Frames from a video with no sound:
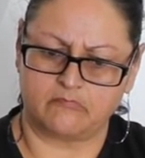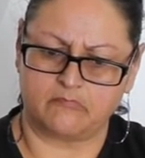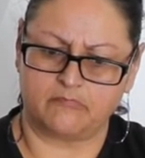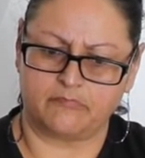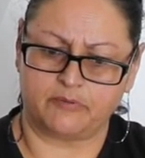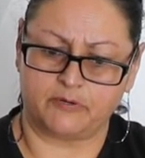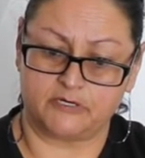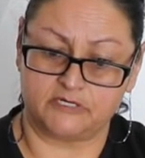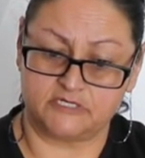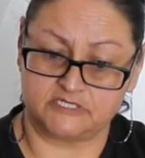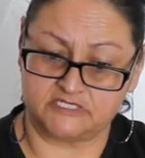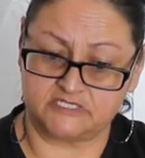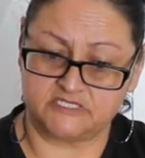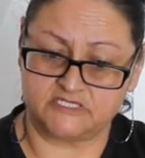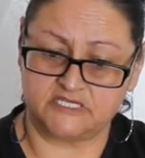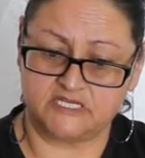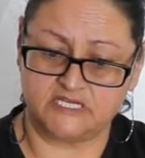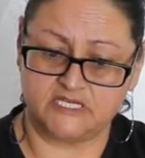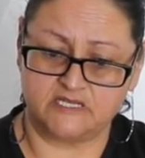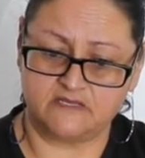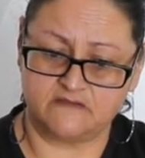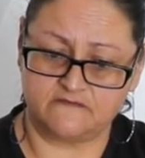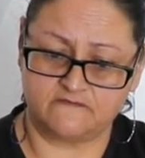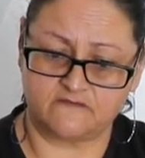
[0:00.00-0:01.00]

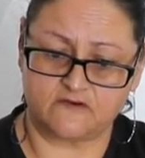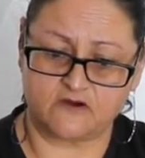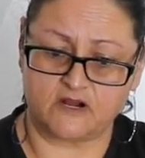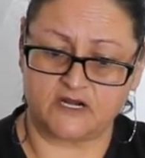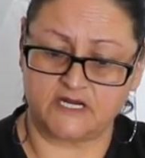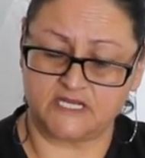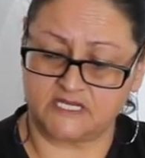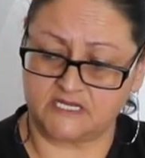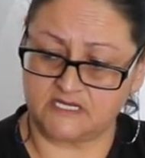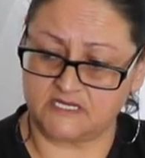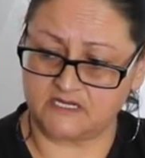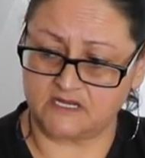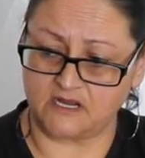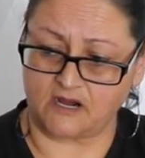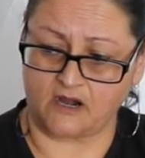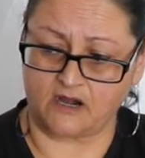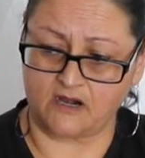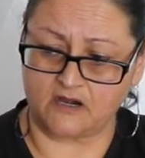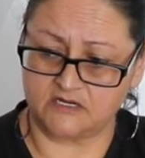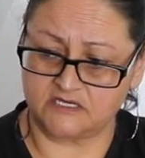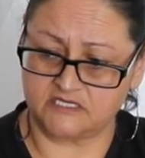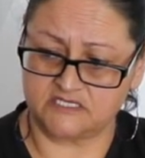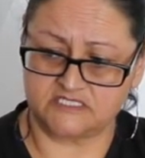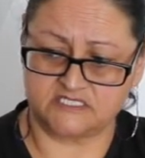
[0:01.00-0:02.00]
Personally, Veronica,
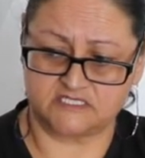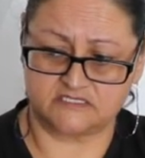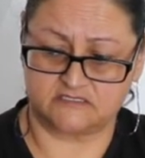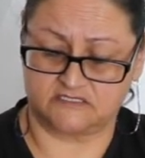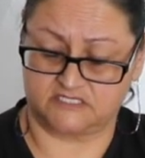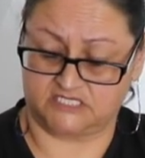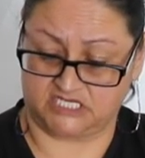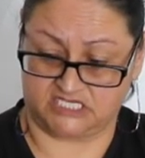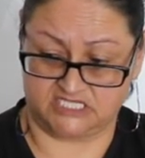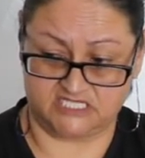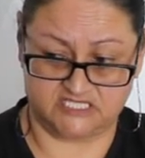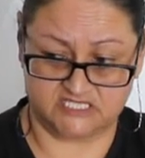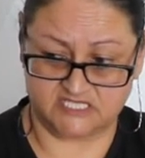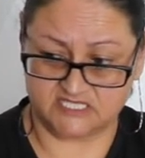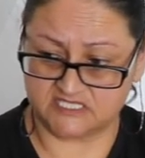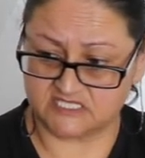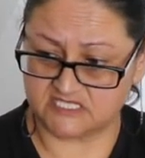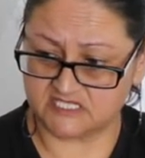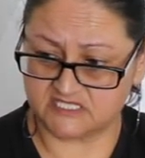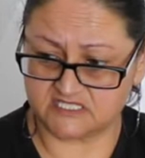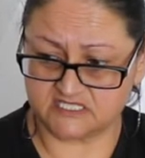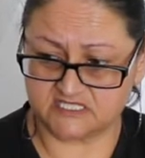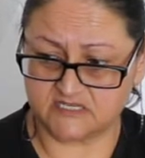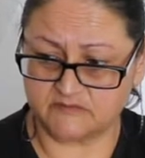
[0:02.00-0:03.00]
our justice
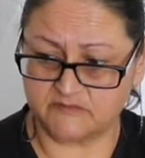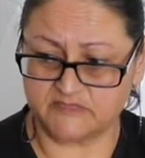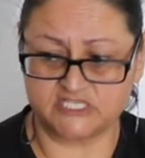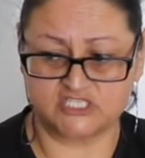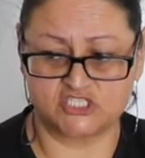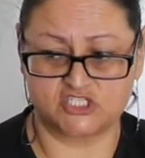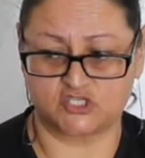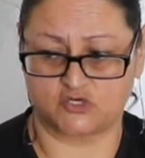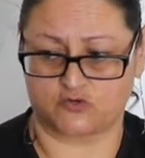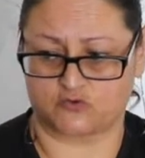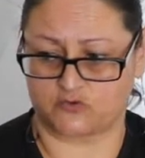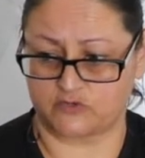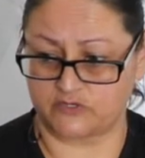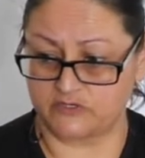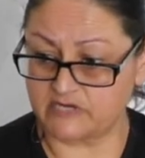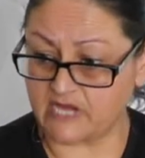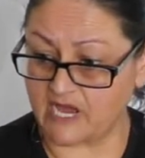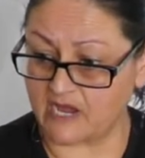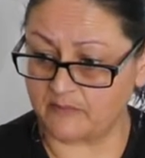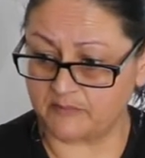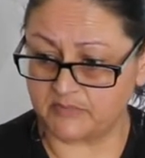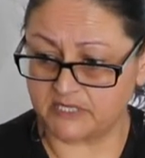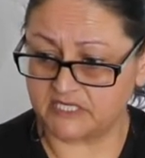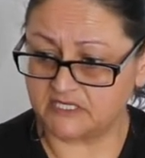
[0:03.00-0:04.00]
system is screwed
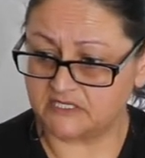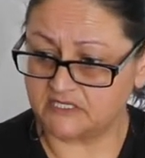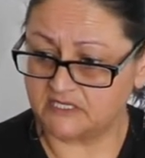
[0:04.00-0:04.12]
up.